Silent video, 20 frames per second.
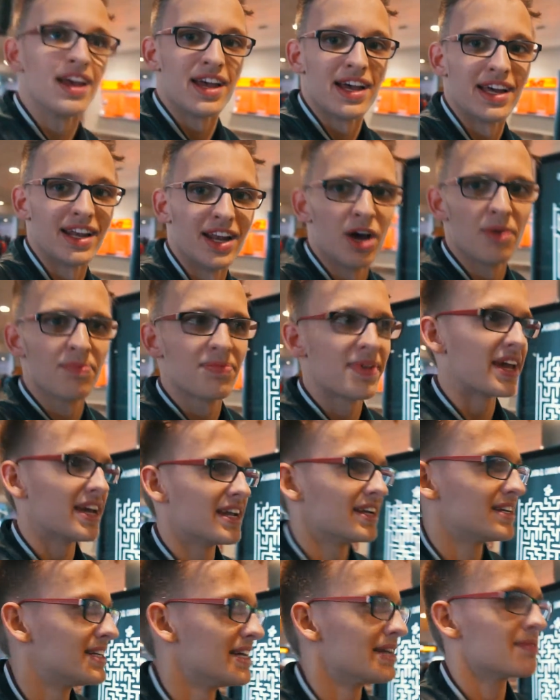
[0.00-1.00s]
and hope they
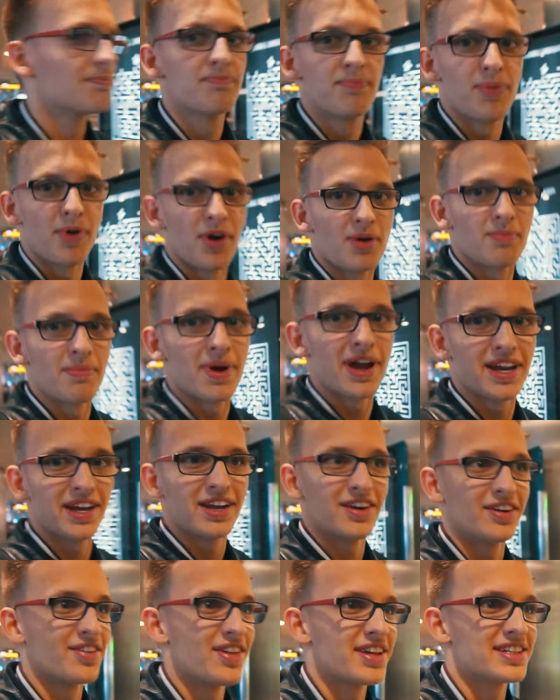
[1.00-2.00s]
didn't burn my
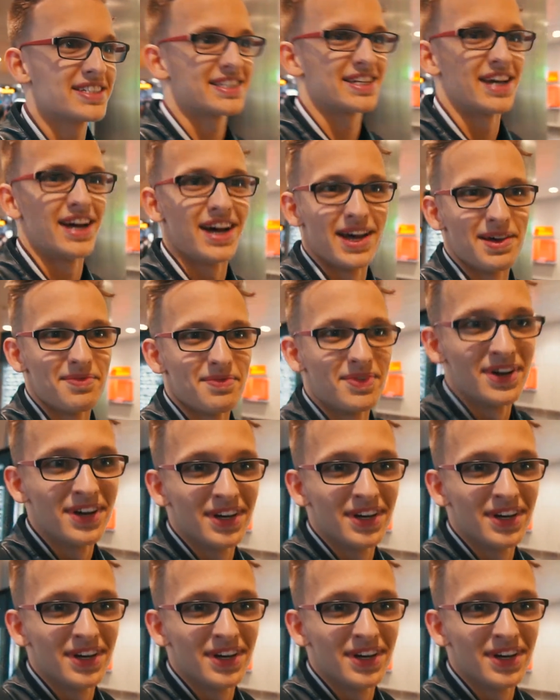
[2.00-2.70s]
gear this time.